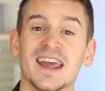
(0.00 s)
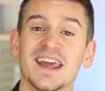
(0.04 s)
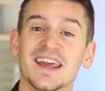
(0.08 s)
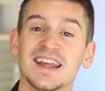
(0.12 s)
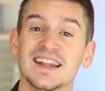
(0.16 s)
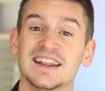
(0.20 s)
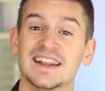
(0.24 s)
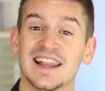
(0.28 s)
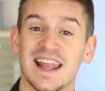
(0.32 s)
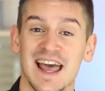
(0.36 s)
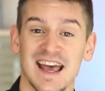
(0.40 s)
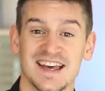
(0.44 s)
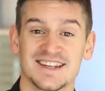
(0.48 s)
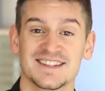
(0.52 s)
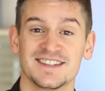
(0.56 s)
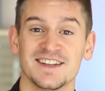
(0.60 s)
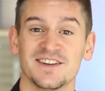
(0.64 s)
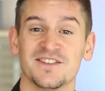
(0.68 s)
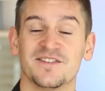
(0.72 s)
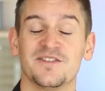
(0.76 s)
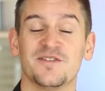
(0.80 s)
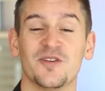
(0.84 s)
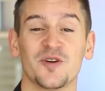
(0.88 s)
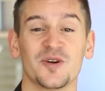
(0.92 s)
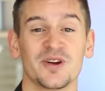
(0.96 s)
in less
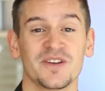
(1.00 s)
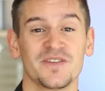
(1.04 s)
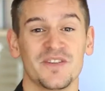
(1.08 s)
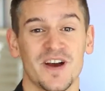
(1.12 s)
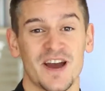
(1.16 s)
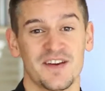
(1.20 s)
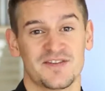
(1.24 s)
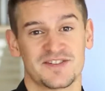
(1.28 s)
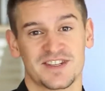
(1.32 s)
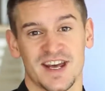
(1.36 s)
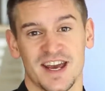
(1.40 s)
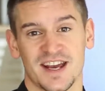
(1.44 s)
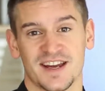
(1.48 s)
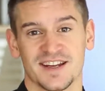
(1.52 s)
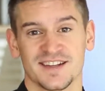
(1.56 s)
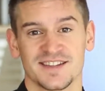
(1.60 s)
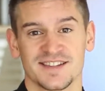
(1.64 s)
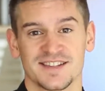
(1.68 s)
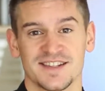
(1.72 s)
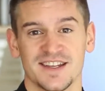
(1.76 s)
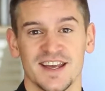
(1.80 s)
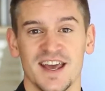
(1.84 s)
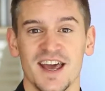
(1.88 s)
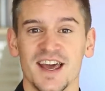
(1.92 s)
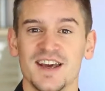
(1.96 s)
than 45
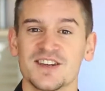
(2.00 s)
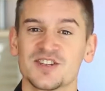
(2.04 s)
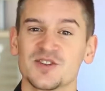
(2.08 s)
seconds.